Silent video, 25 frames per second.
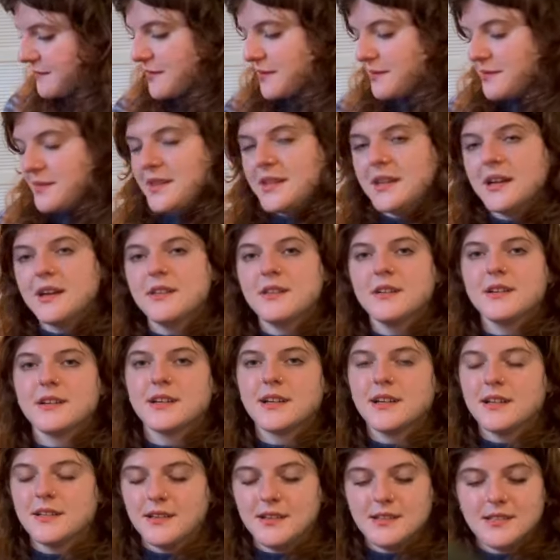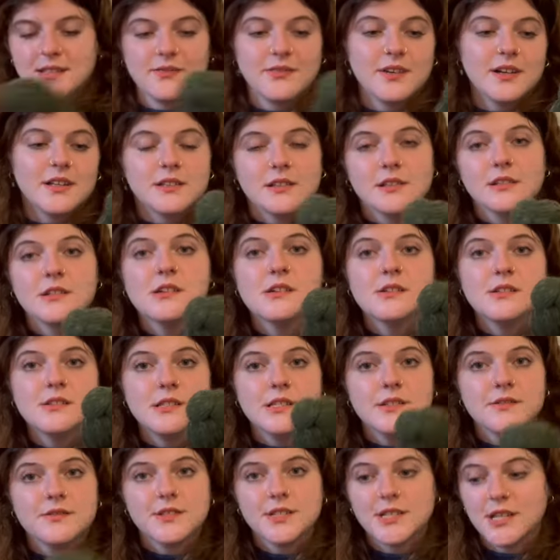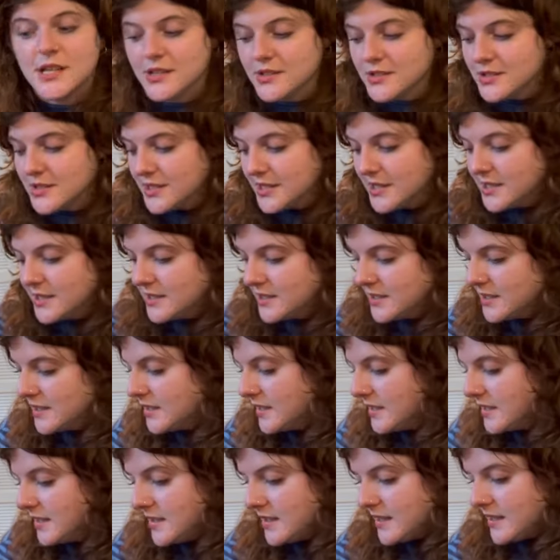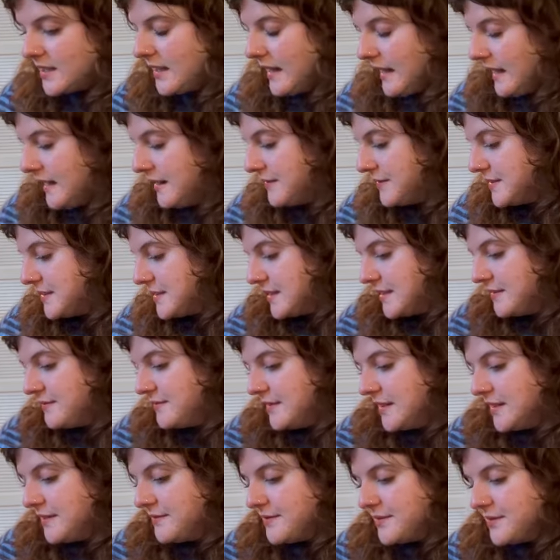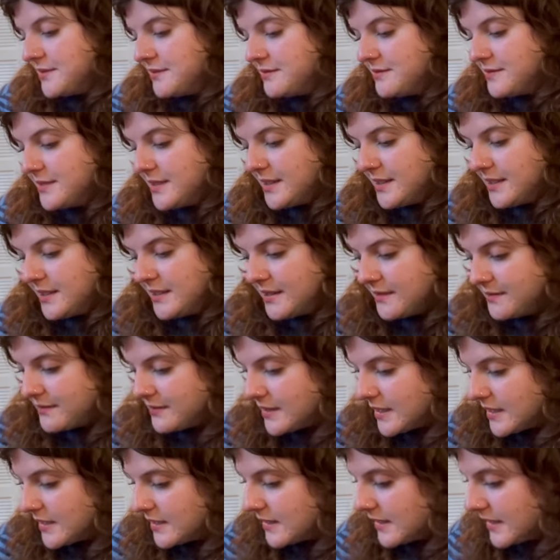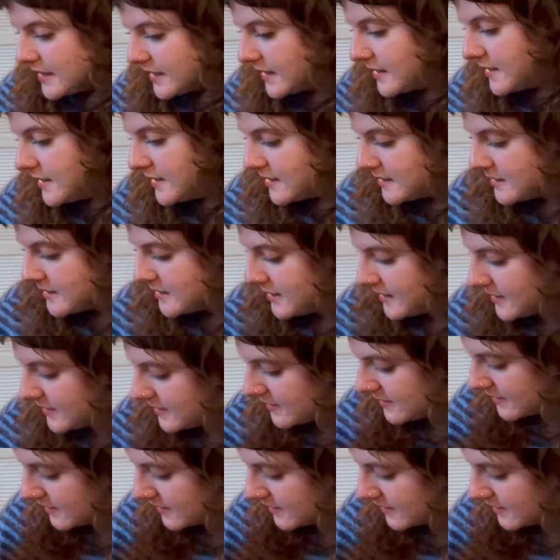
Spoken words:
of the other colors. I've got loads of shelter. I'll have stuff left over. I've got like another